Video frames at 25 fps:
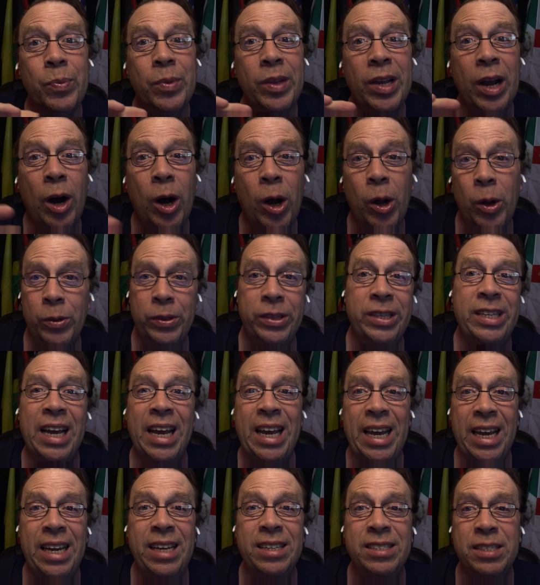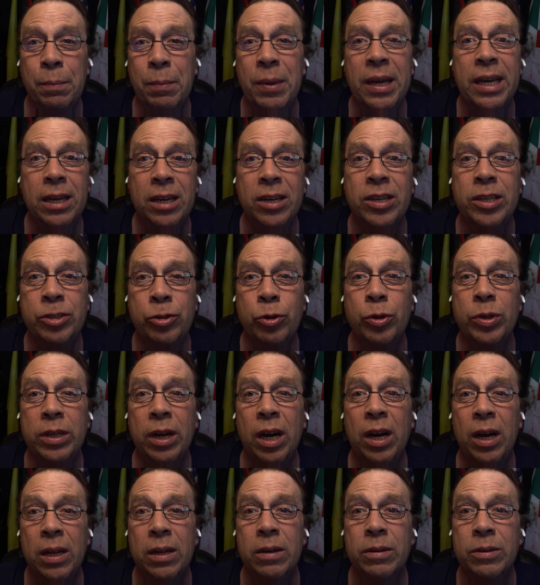all day to make
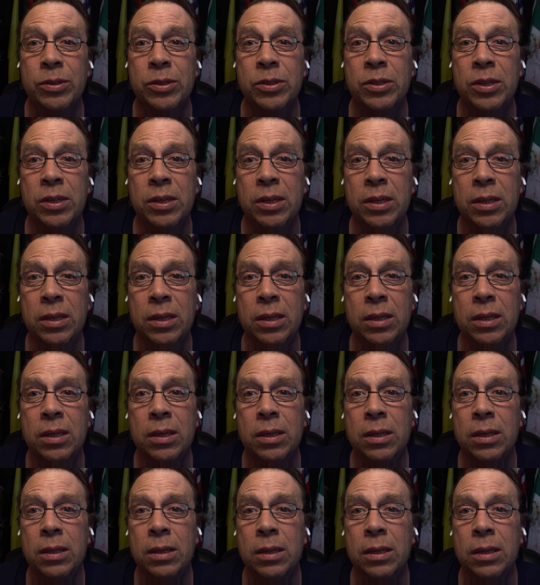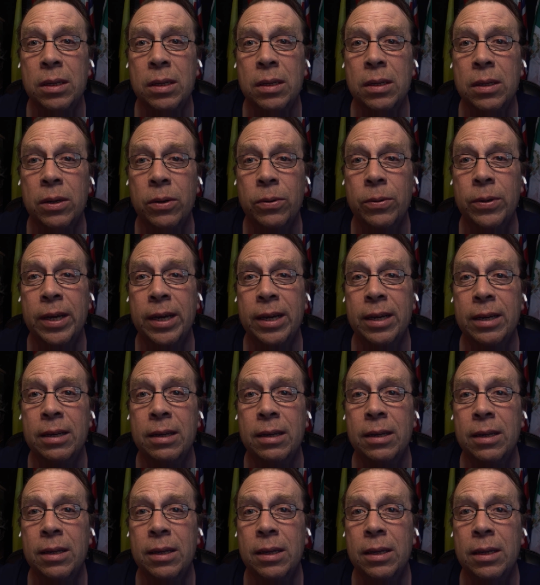$100. Okay.
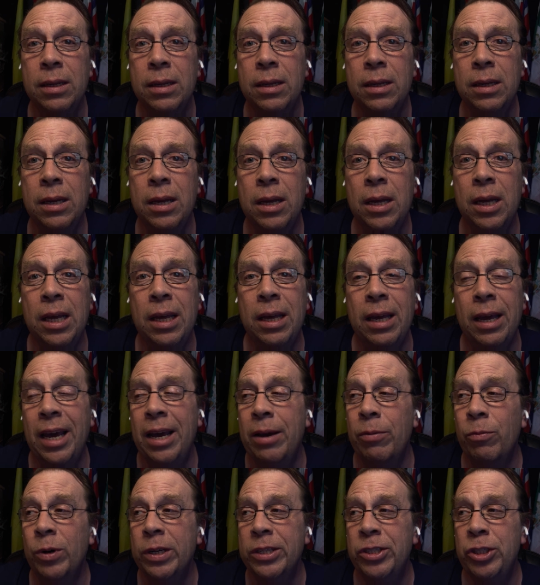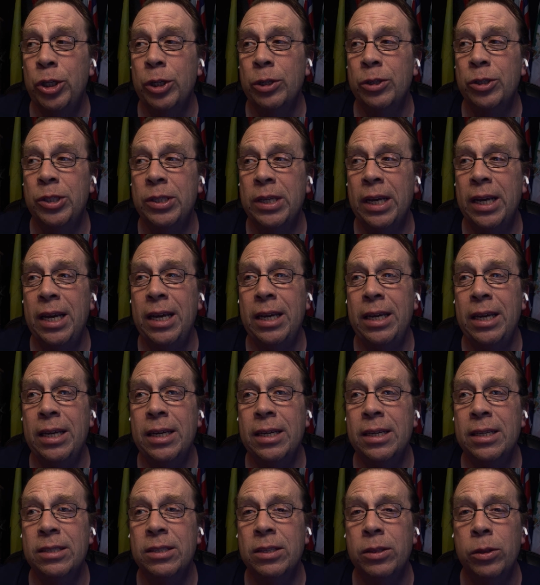And what you're saying
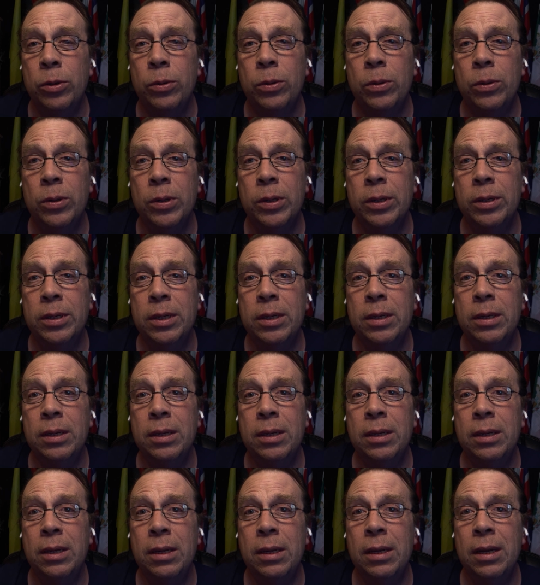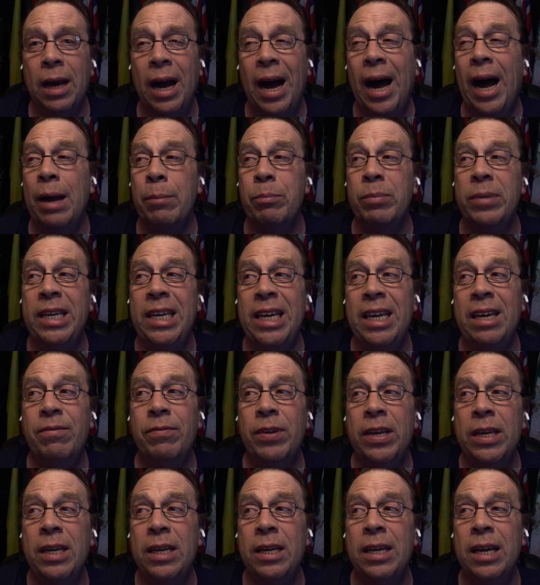is, Lord, I'm
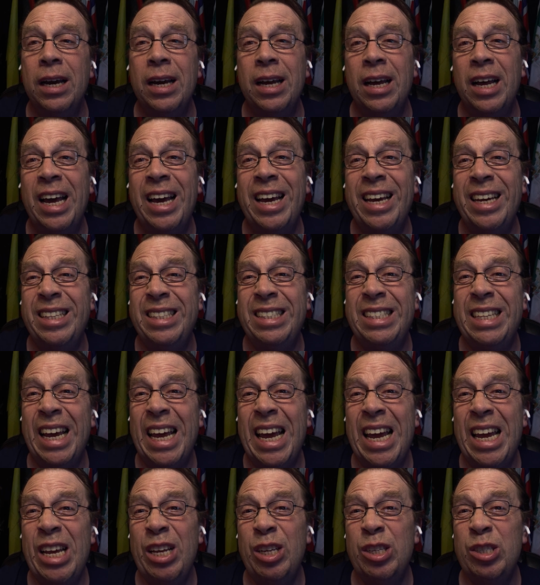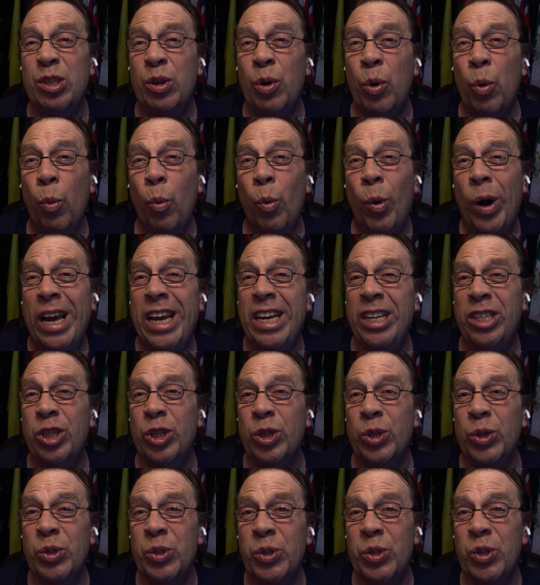giving a day's
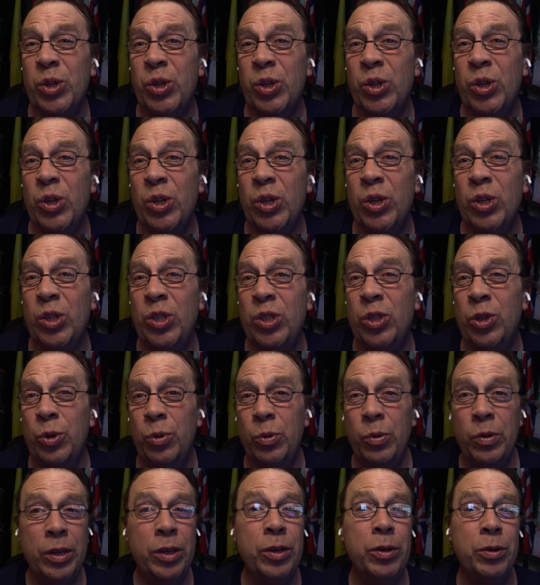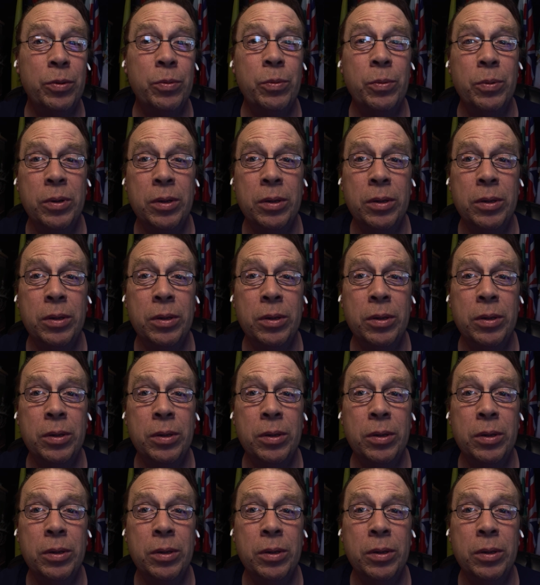wages to you.